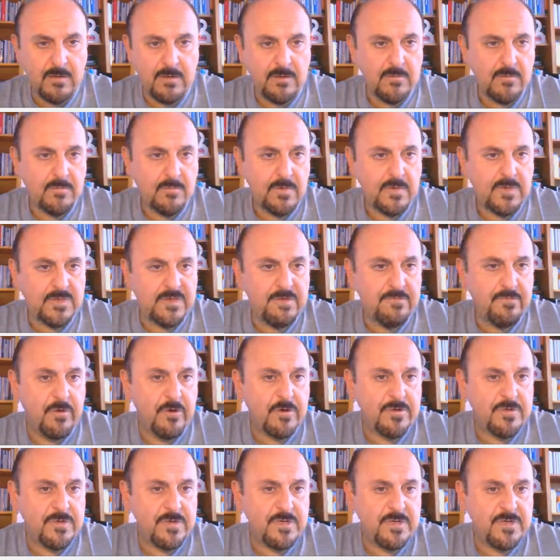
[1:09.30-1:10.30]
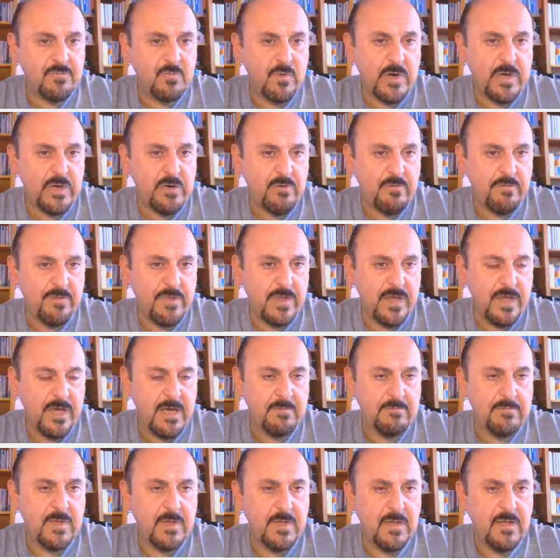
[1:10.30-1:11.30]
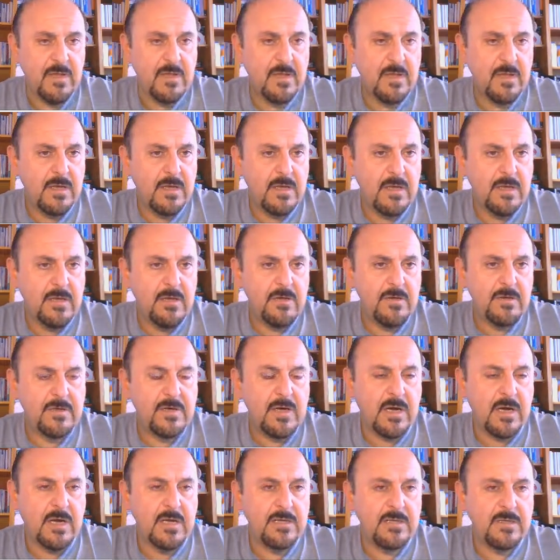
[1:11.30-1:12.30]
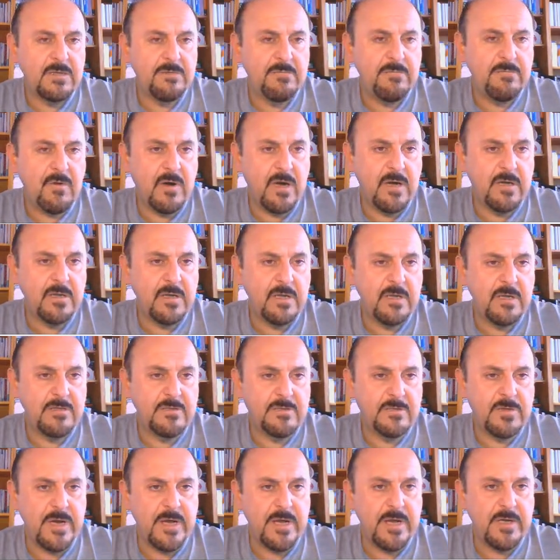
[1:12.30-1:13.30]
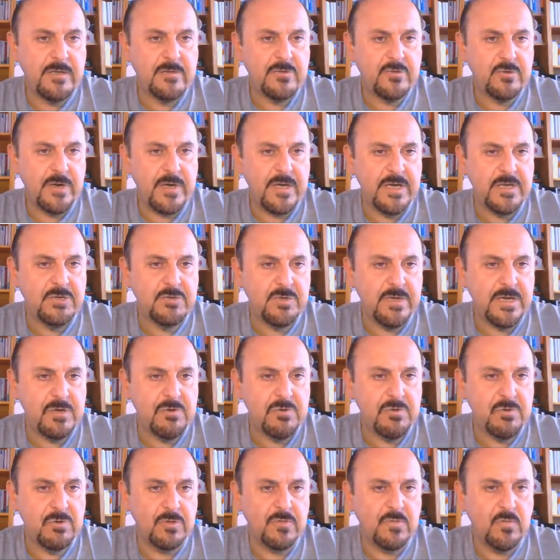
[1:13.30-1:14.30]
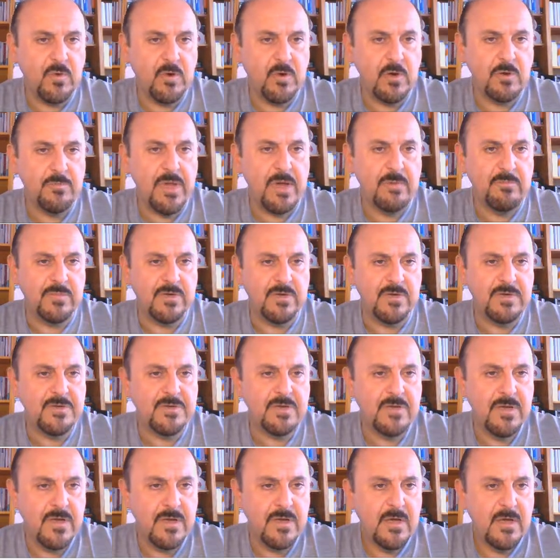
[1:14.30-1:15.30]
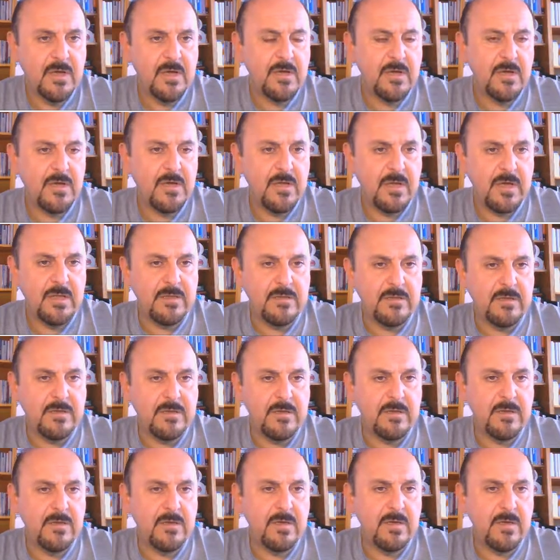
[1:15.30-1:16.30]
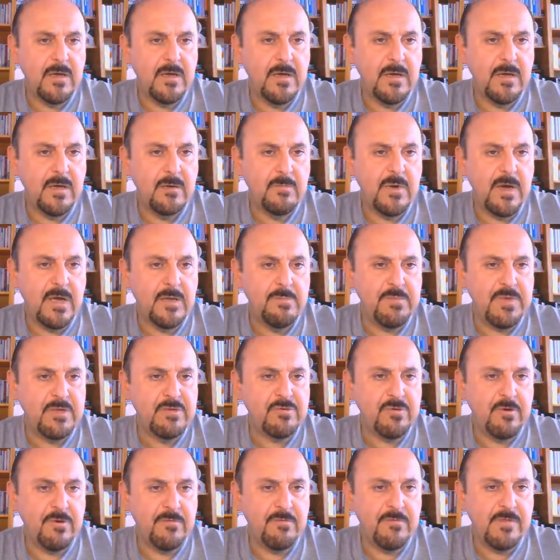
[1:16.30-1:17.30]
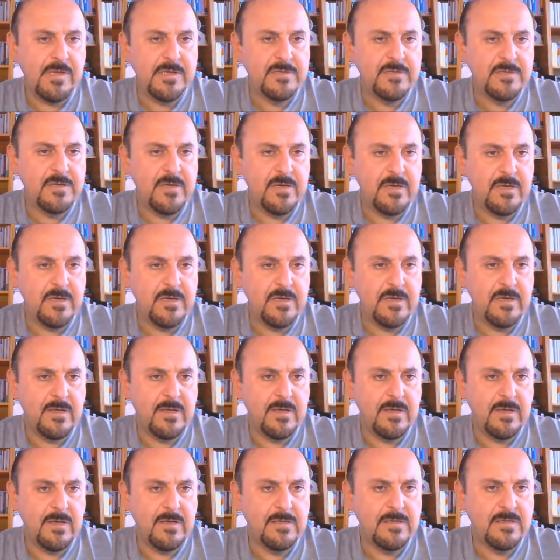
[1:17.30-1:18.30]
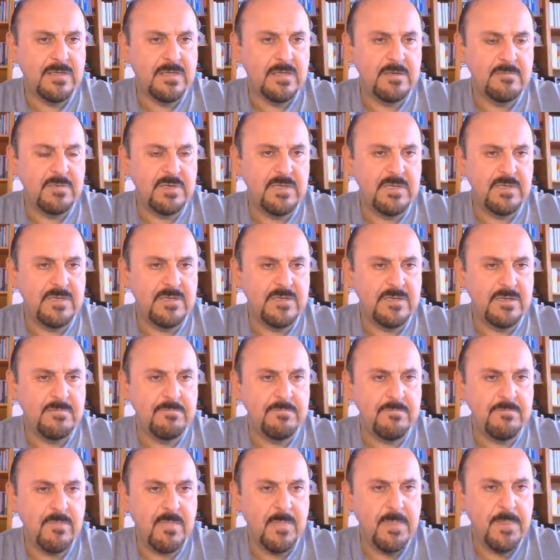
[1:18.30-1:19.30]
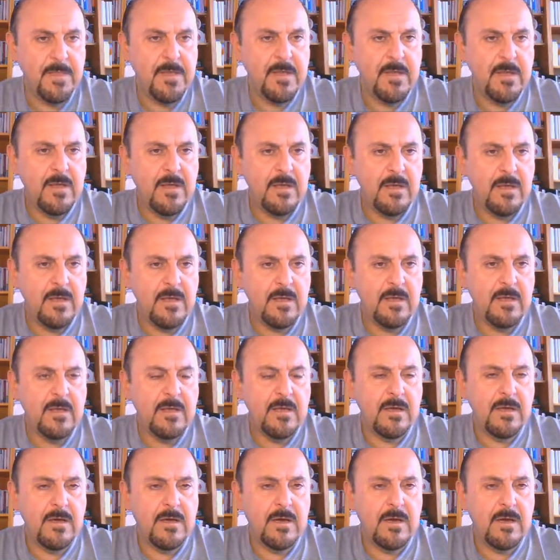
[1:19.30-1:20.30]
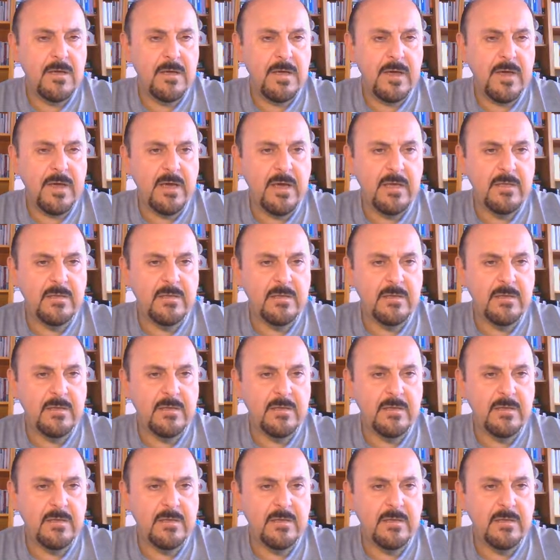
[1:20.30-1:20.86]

Reverse is one of them. Here I define an array so as to include 4 members, and by means of this symbolism I add